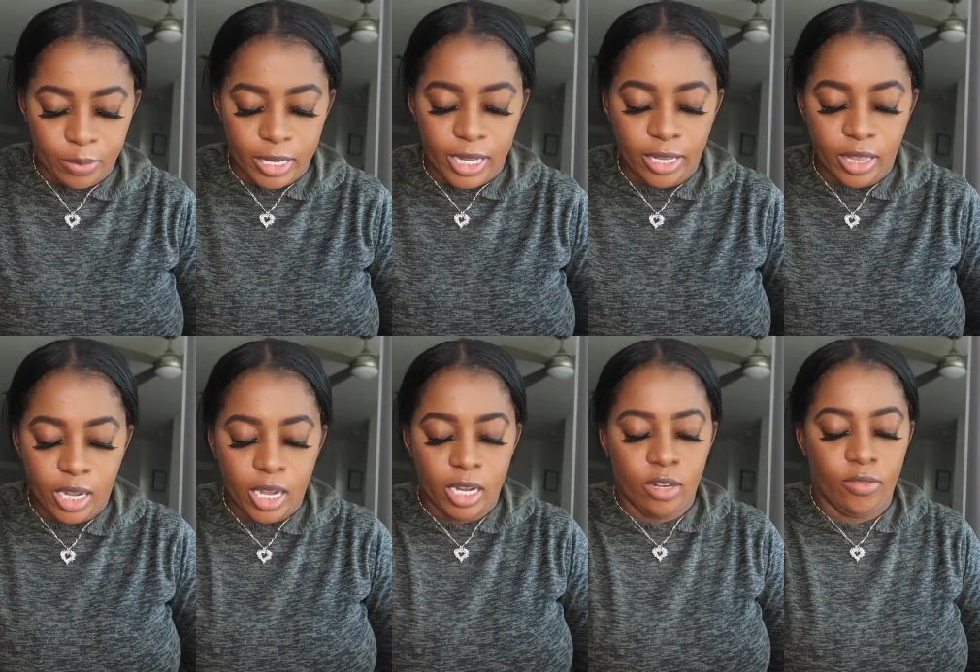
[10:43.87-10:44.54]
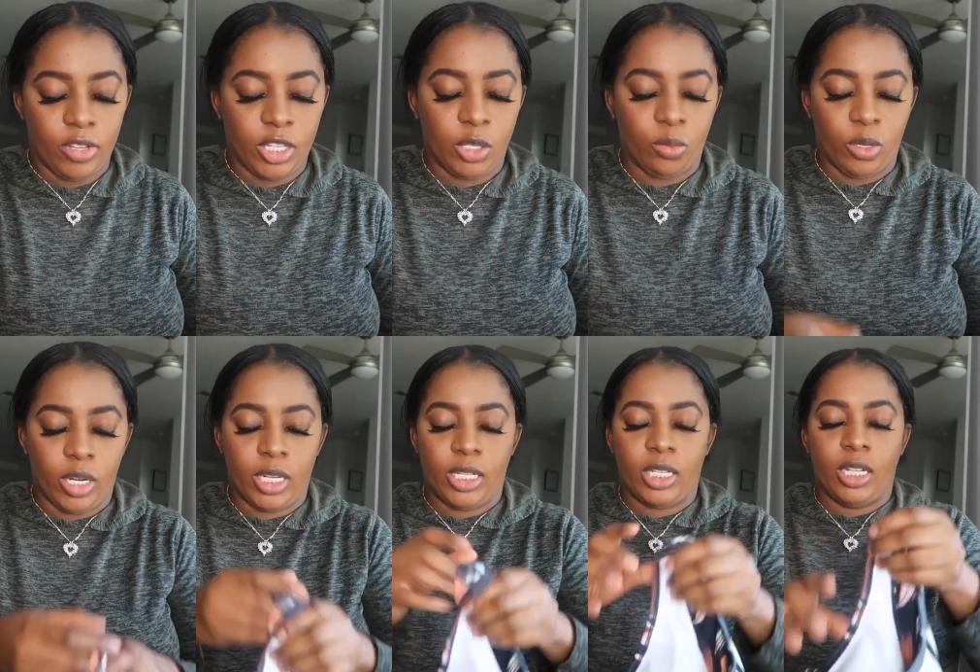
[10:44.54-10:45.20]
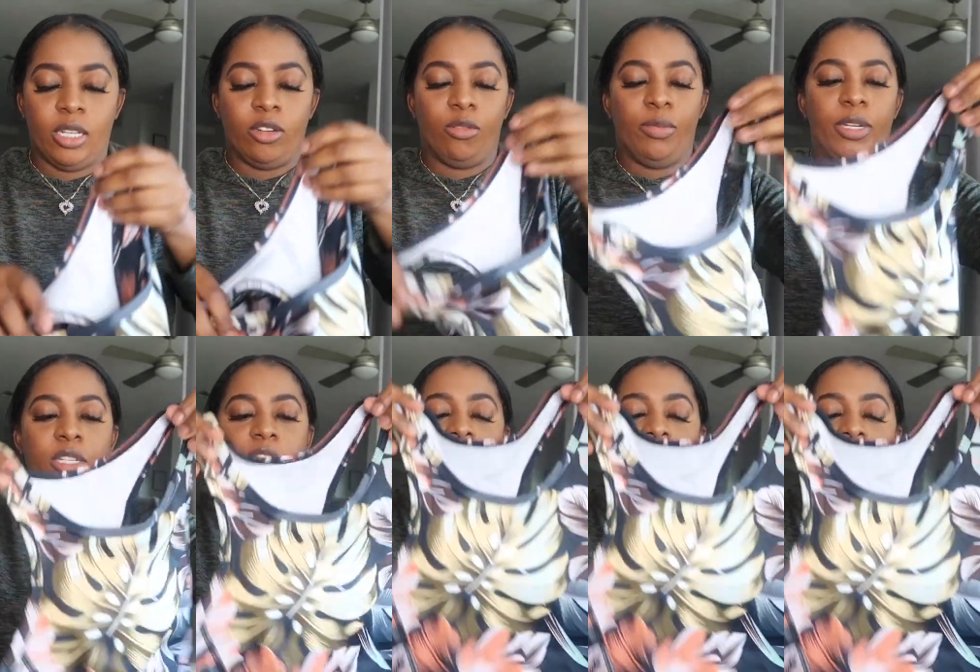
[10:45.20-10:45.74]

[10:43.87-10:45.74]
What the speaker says: but I like the cut of this one because it's a little bit